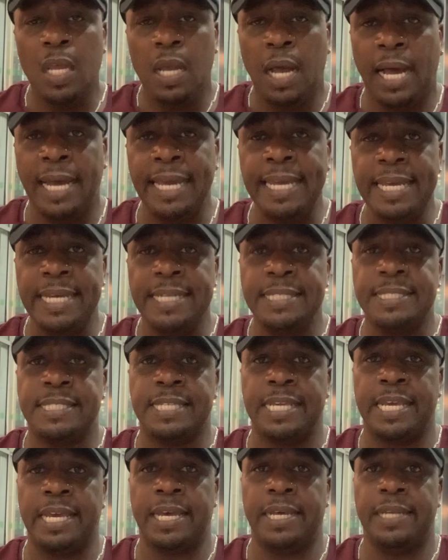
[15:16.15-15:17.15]
I had
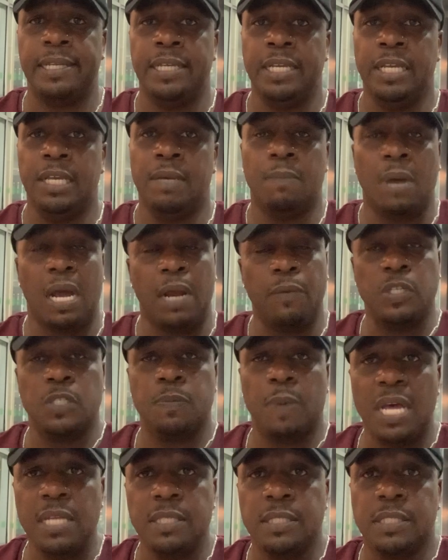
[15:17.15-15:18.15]
said, my
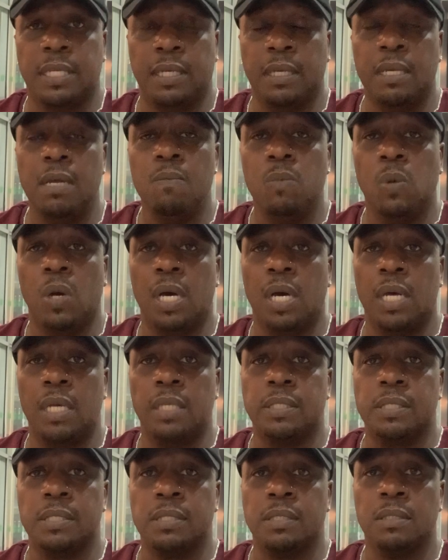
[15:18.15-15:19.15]
response to him
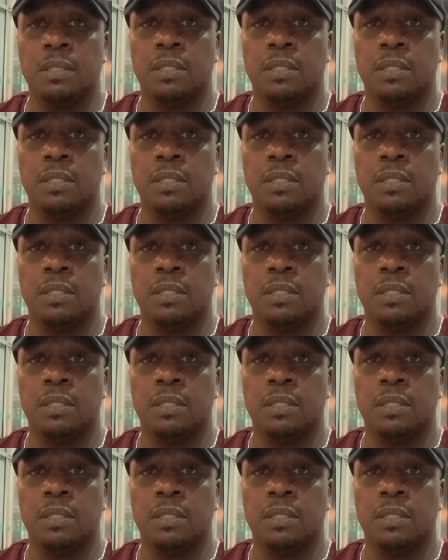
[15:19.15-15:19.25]
was,